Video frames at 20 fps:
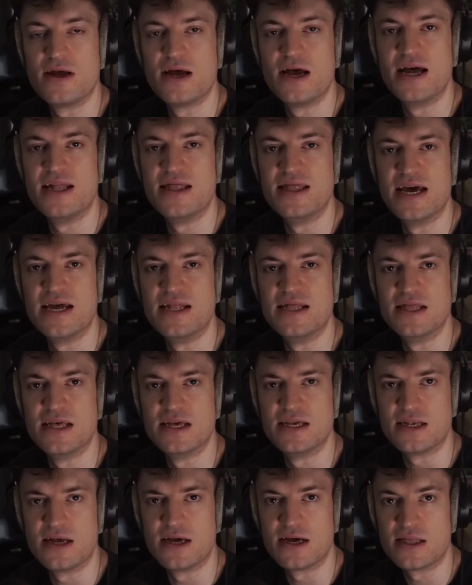And then
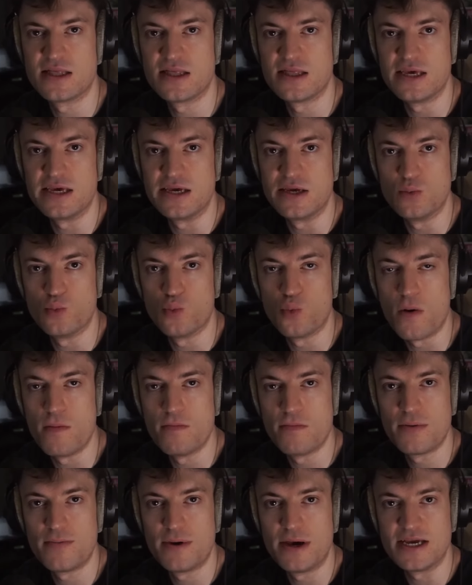there's like the
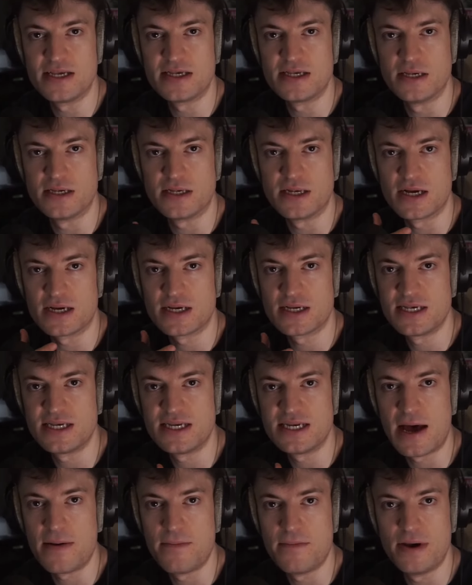Womp basses, like
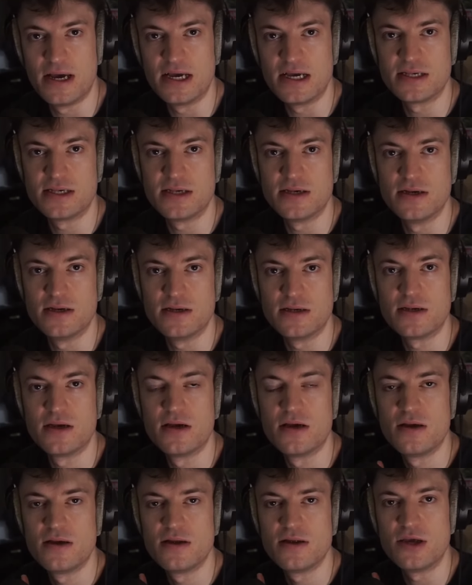stab basses,
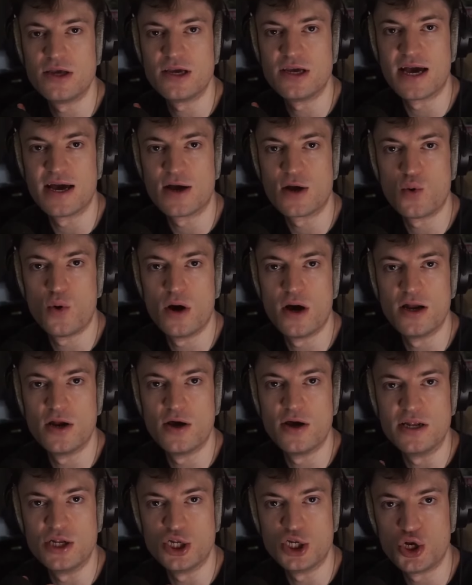that you get quite a
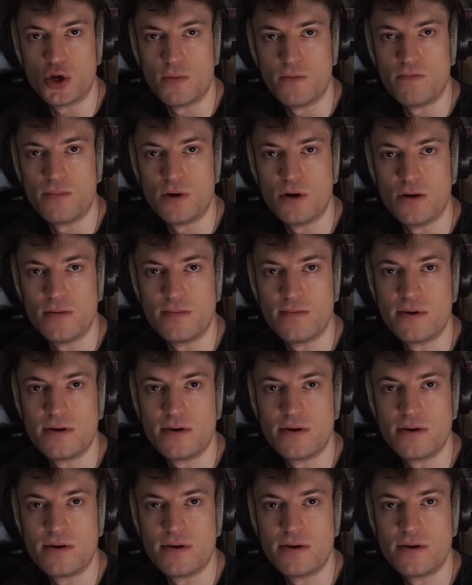lot in jump up.